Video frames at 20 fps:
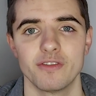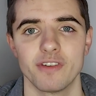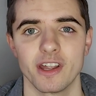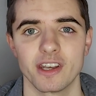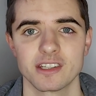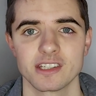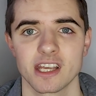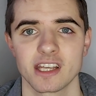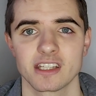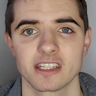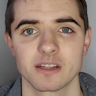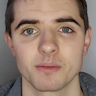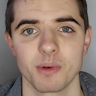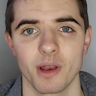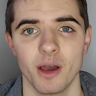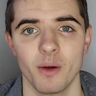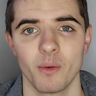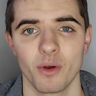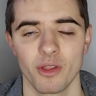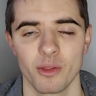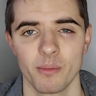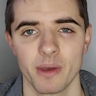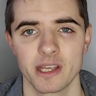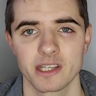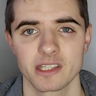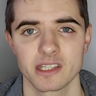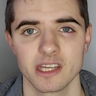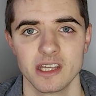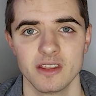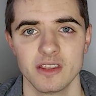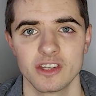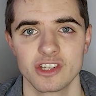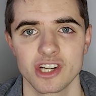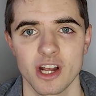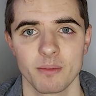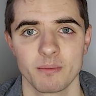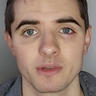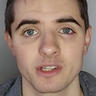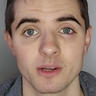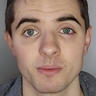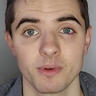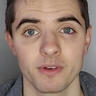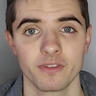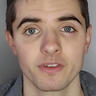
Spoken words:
fantastic player, one of the best in the Championship.